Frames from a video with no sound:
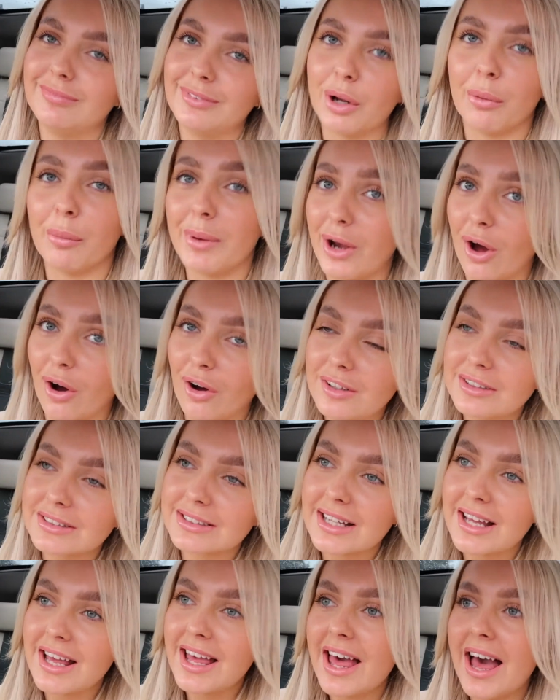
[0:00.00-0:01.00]
No, we're not.
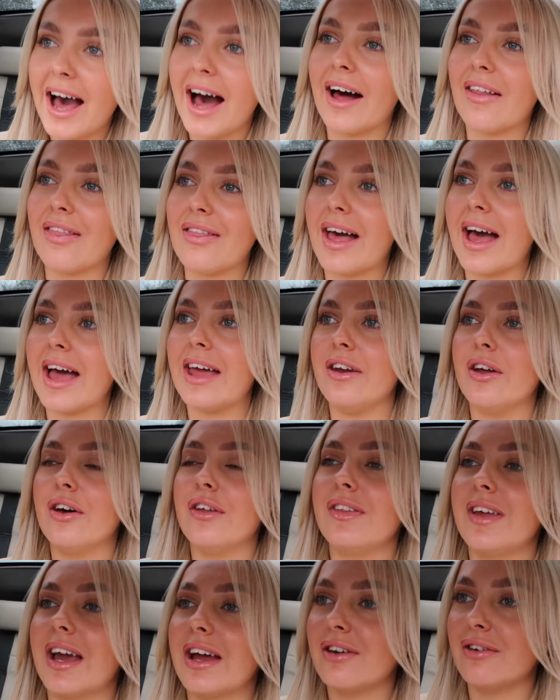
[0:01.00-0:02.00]
And then
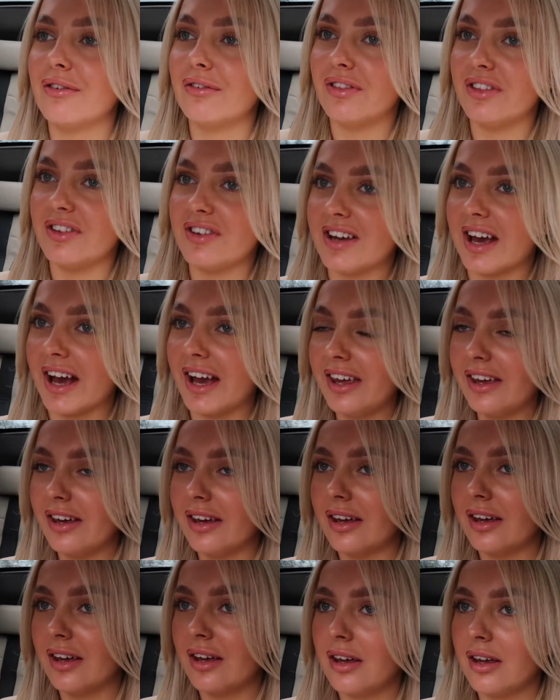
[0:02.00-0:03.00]
at the end of the day,
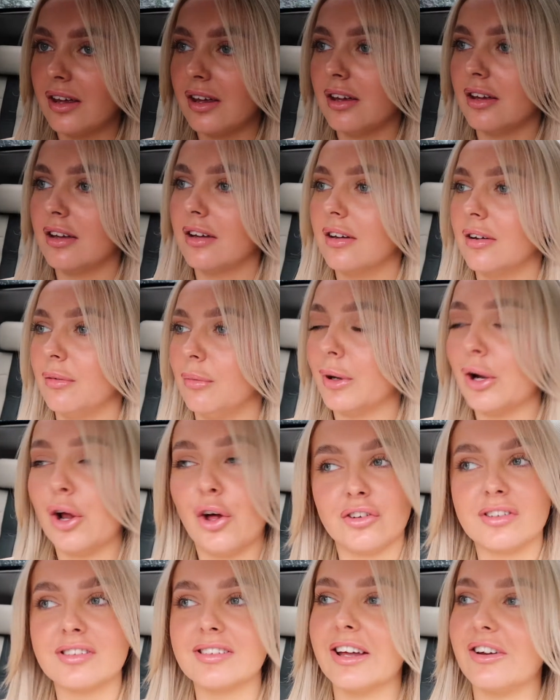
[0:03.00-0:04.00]
when
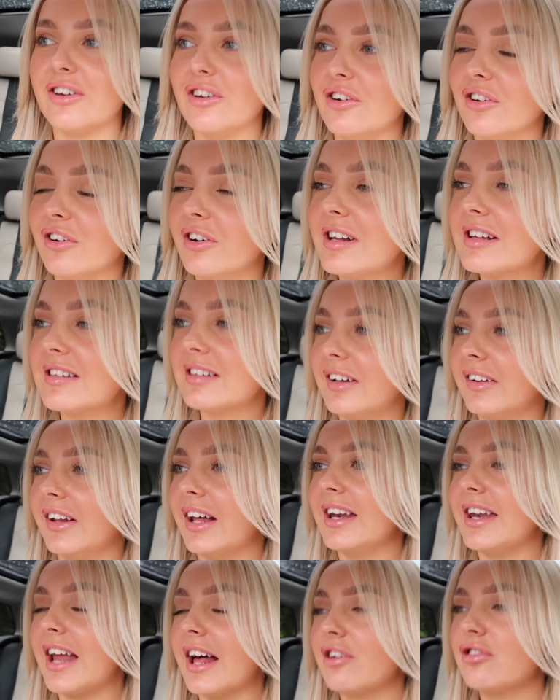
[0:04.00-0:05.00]
all's said and done, I sound
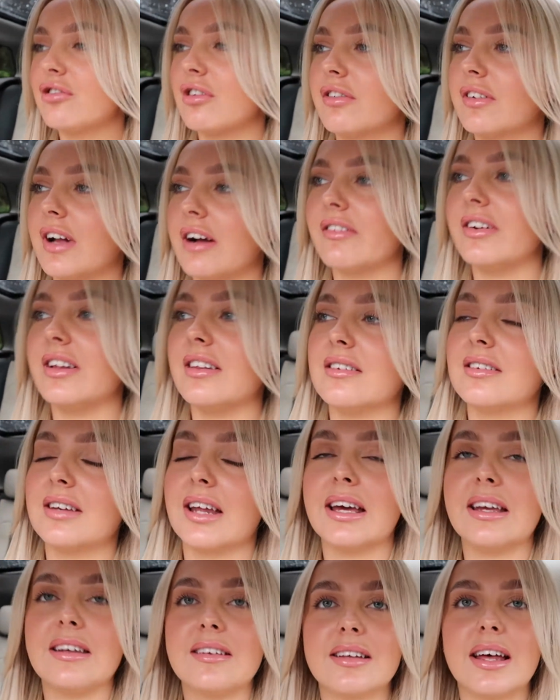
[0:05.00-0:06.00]
like Nessa of Gavin and
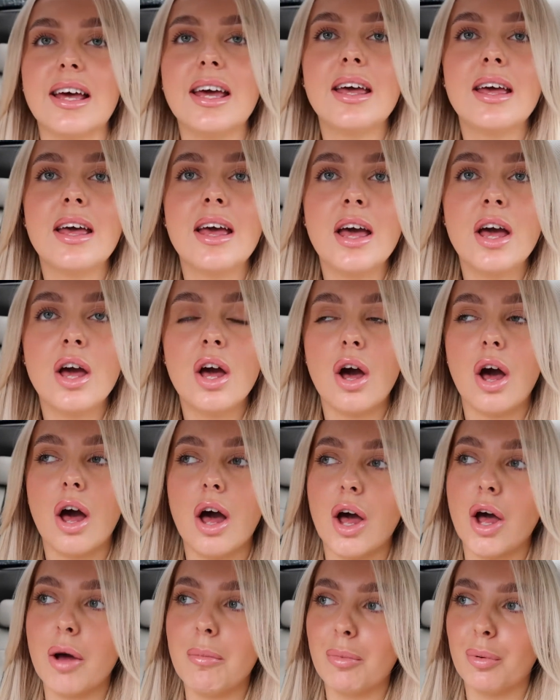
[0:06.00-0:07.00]
Stacey,
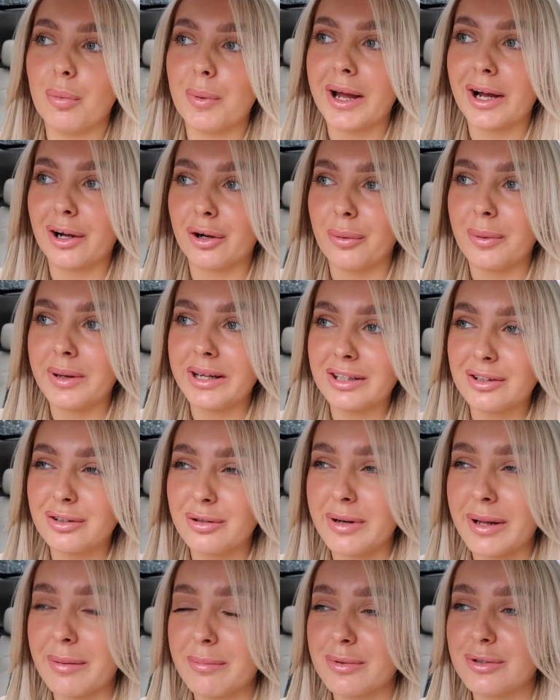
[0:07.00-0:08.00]
we are going
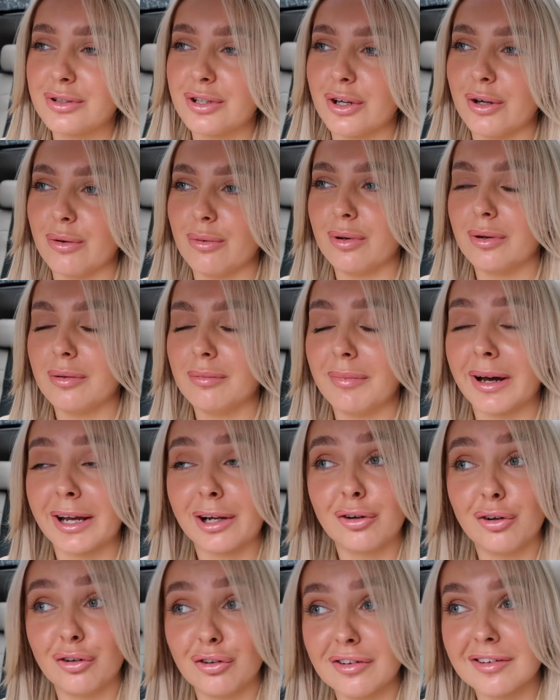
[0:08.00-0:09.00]
to nip to my
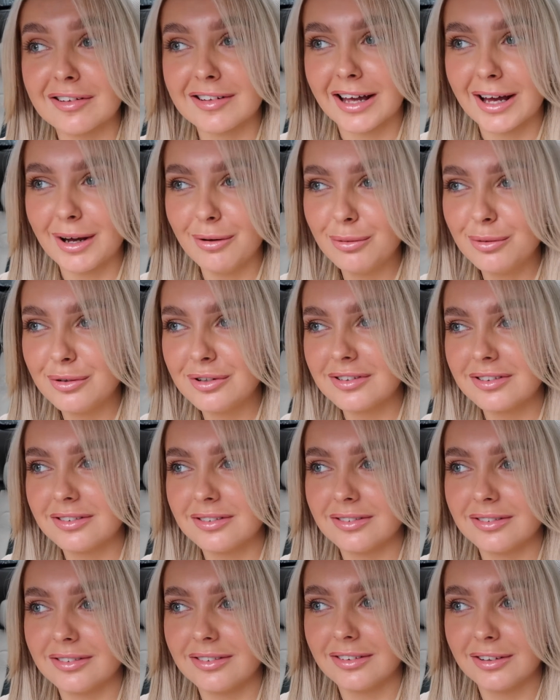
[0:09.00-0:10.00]
cousin's house,
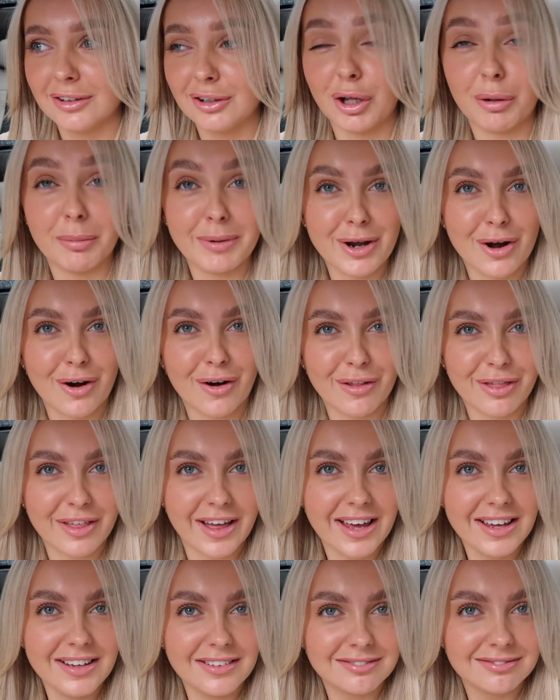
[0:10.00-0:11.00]
Chloe Norve,
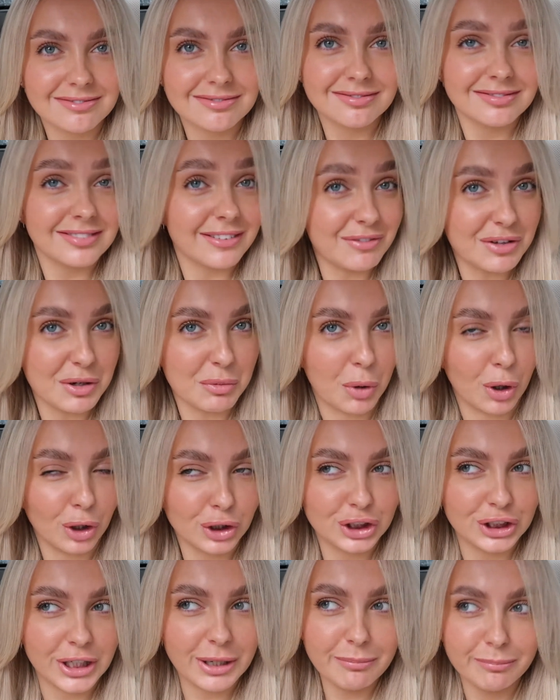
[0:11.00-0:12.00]
if you're
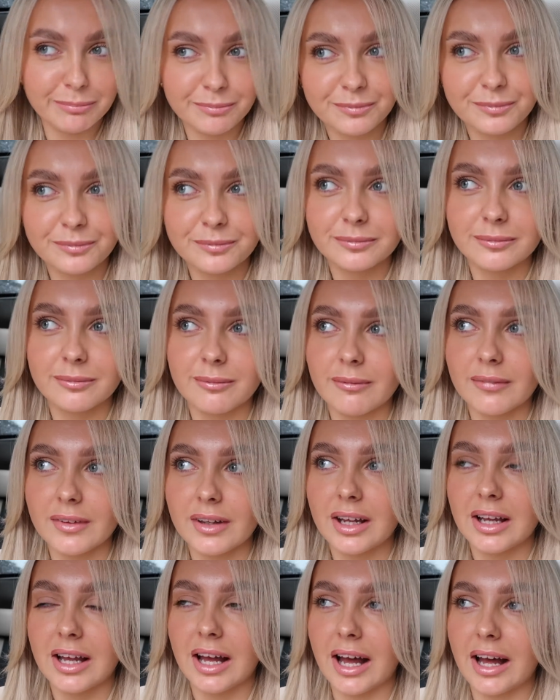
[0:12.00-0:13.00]
watching,
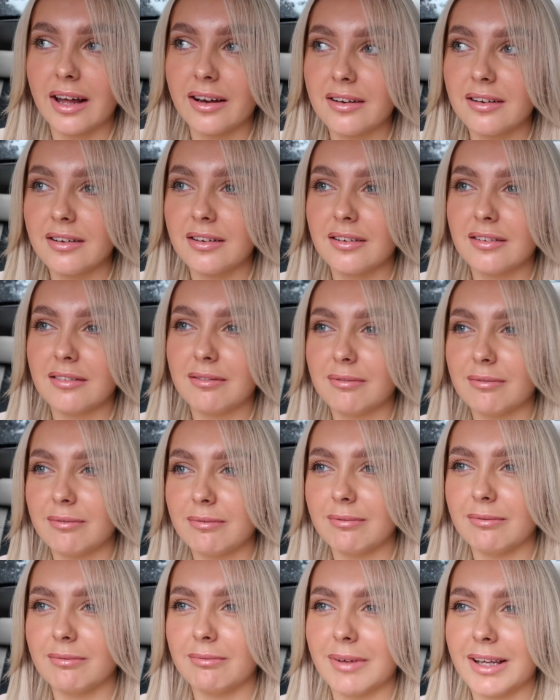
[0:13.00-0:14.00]
and
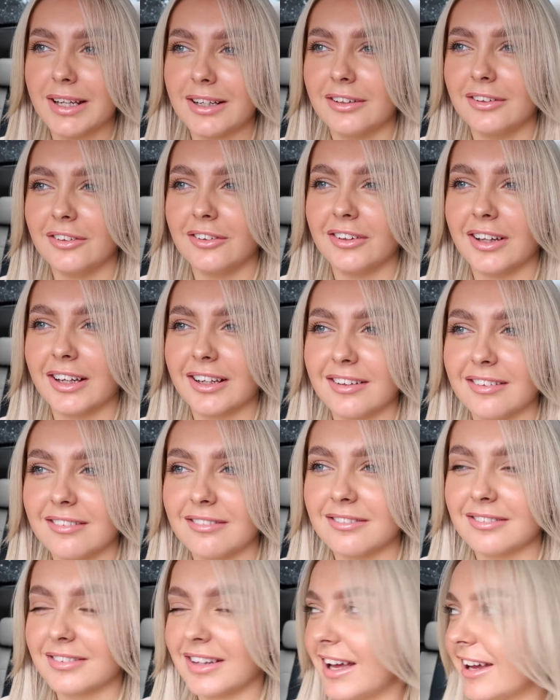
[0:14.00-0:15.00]
make her look like a
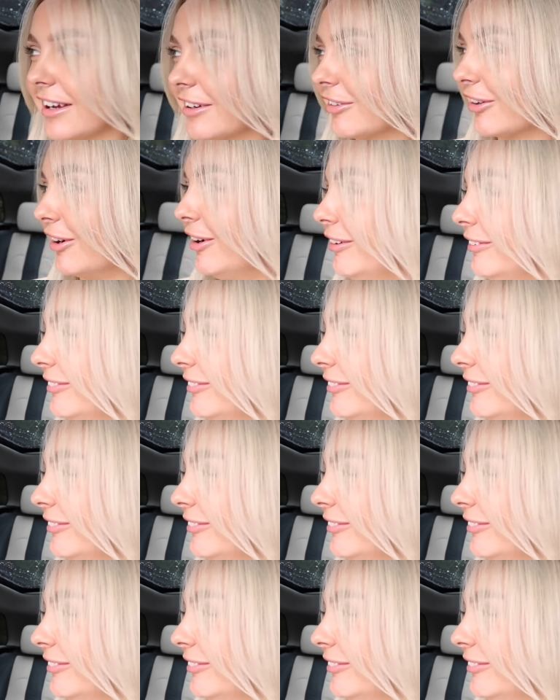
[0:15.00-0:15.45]
scarecrow.